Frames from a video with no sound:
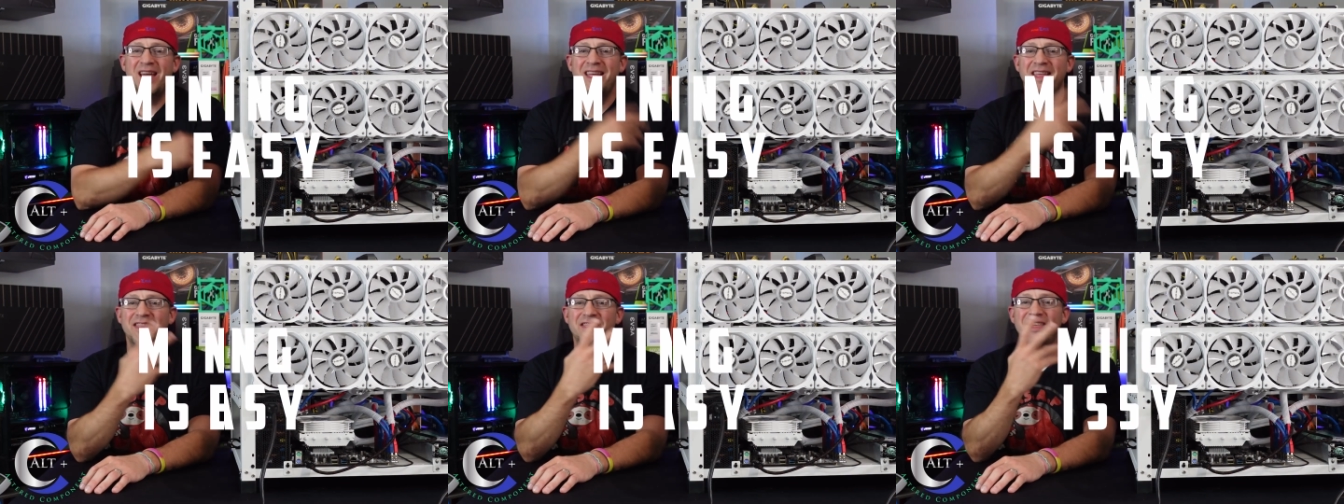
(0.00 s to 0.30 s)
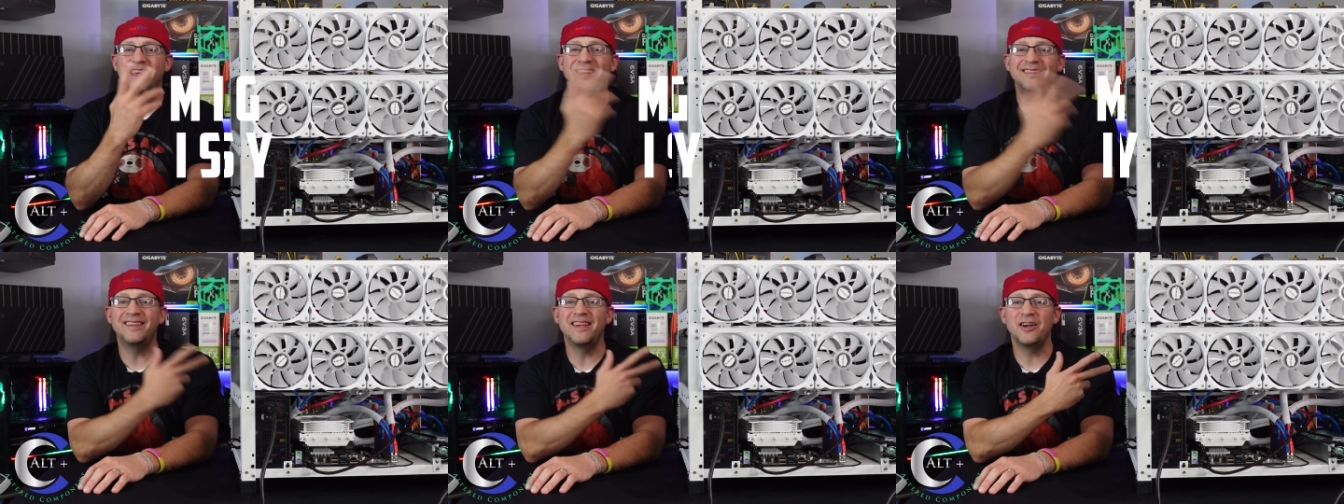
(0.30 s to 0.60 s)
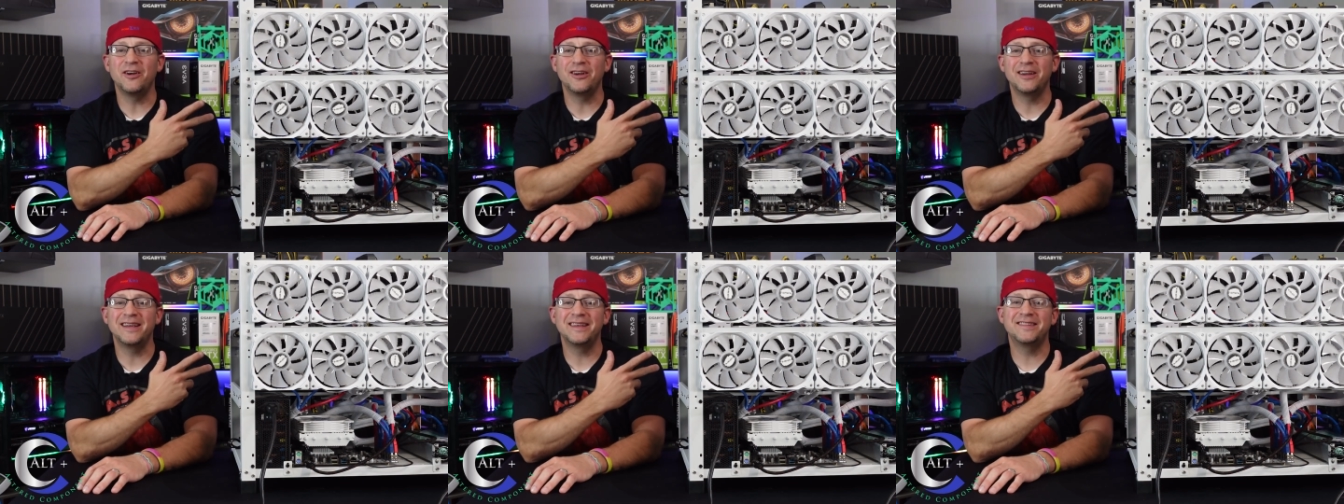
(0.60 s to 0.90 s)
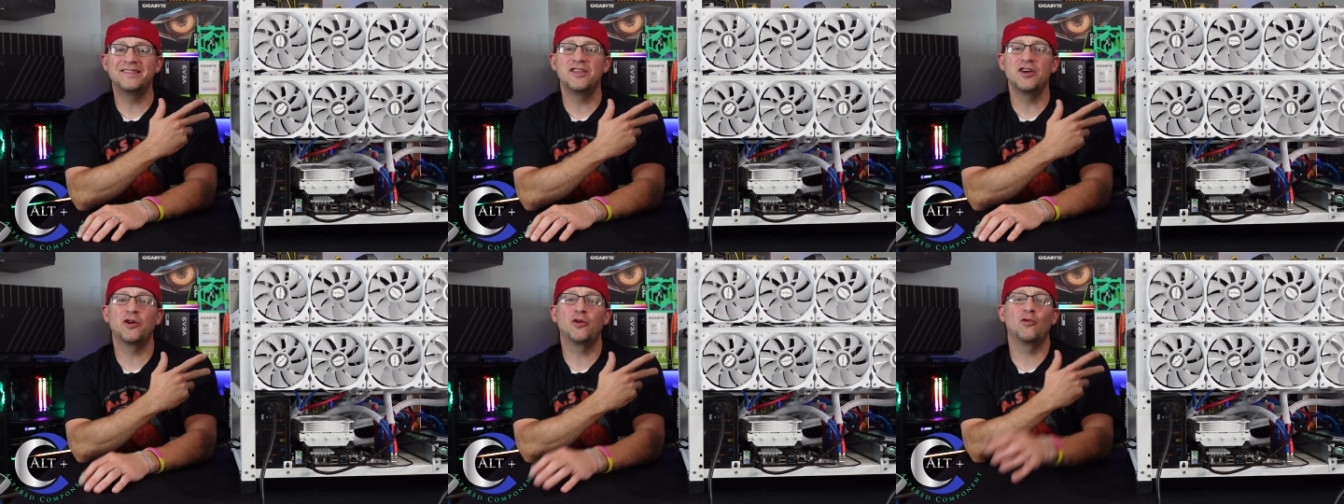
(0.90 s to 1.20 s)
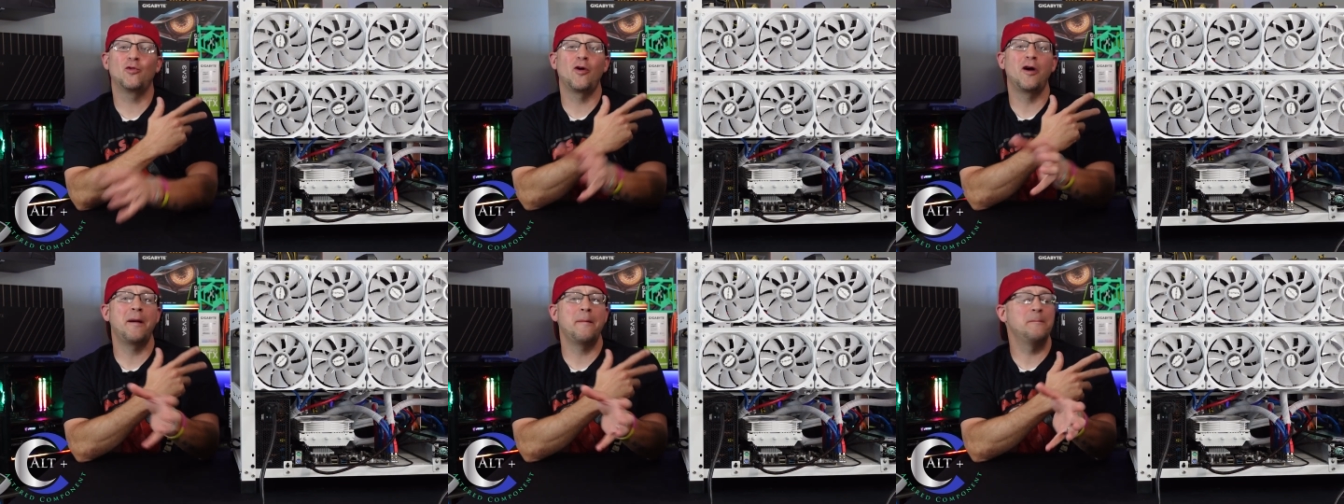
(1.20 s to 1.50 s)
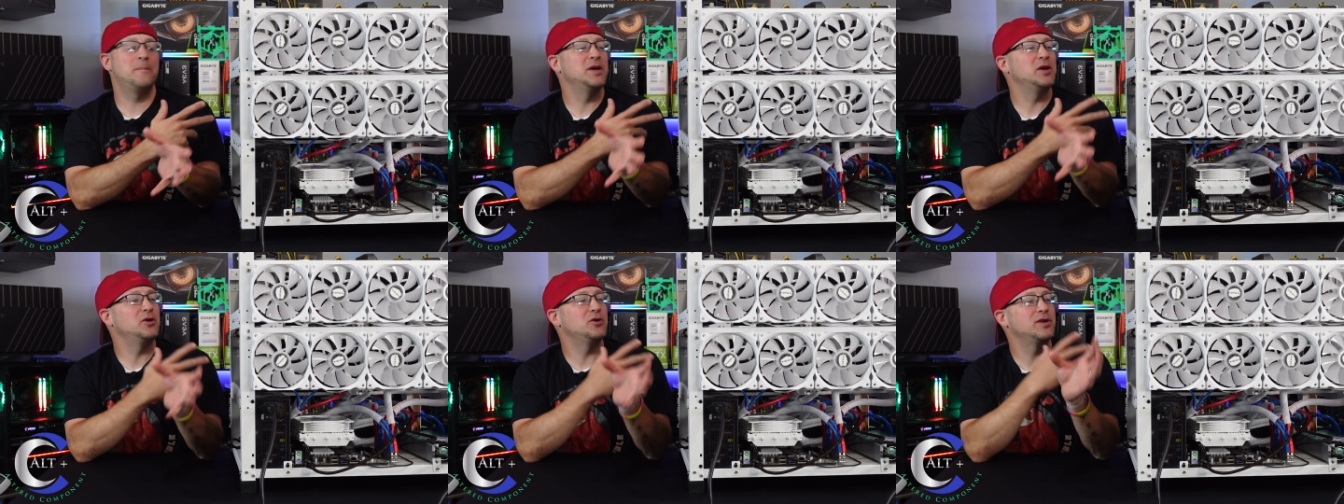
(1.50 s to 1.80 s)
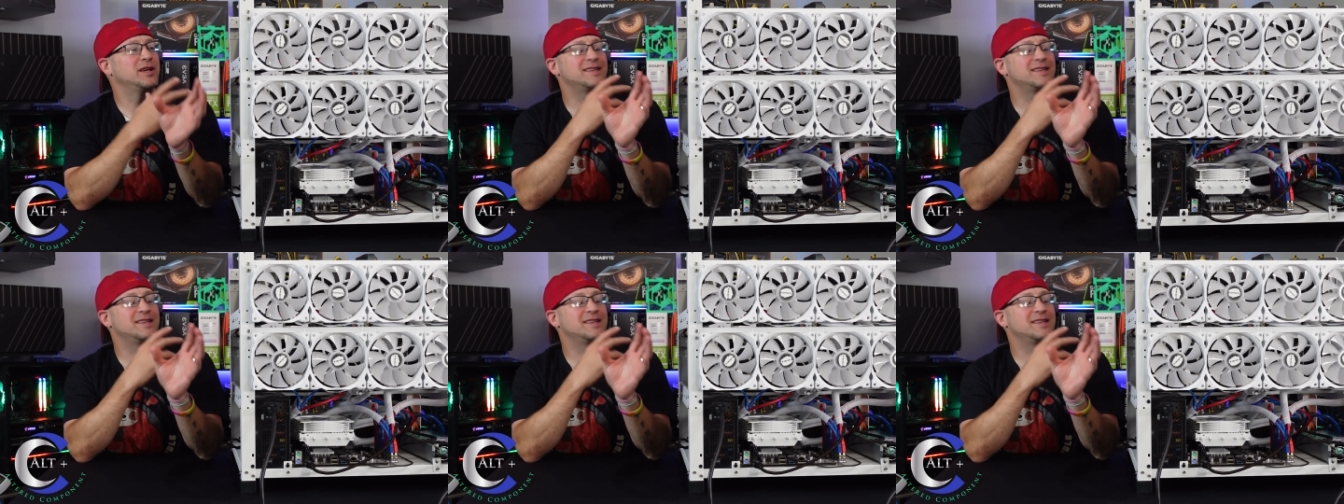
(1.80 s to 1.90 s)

This here is the Grunt build.